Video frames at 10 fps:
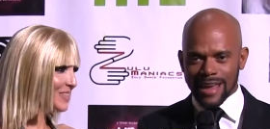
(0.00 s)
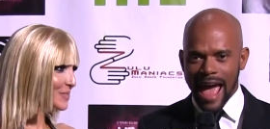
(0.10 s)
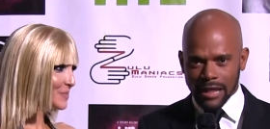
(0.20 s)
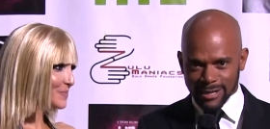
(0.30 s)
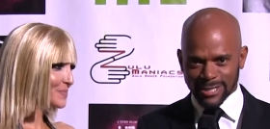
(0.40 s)

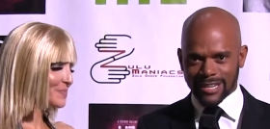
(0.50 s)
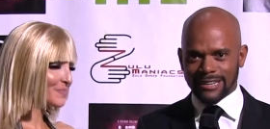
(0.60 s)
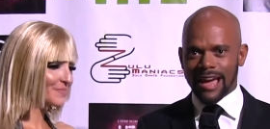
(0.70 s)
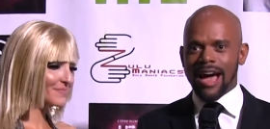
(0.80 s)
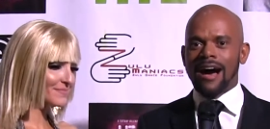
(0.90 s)

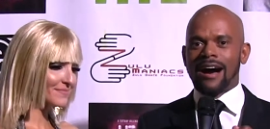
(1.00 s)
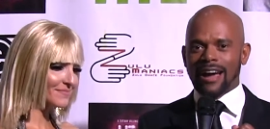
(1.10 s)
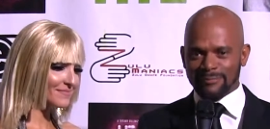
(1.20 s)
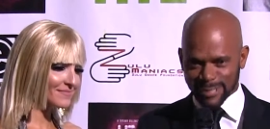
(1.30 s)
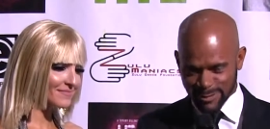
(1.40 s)
Speaker 1: talented.
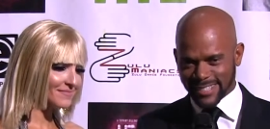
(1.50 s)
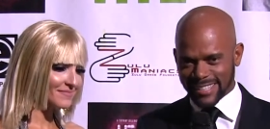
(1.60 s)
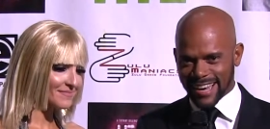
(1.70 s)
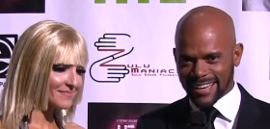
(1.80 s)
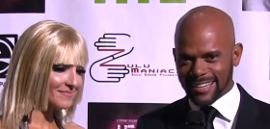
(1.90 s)
I am so
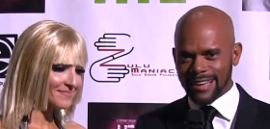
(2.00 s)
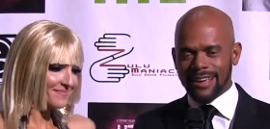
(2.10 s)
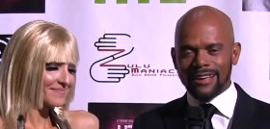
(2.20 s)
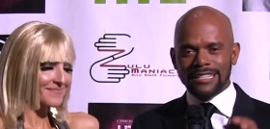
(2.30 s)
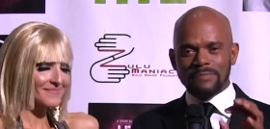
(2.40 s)
excited.
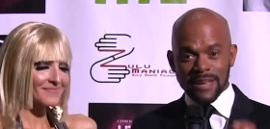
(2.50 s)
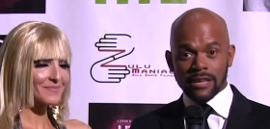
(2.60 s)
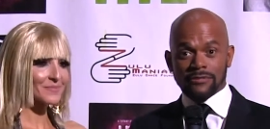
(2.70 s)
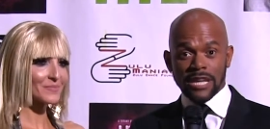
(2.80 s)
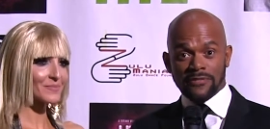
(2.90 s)

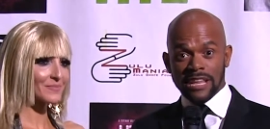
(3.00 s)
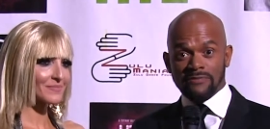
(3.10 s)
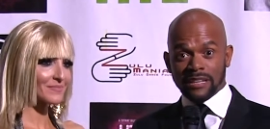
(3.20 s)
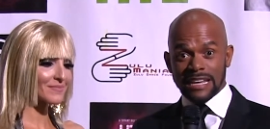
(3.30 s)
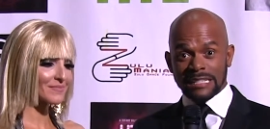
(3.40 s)
Speaking of Tiffany
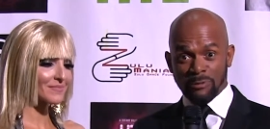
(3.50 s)
Billings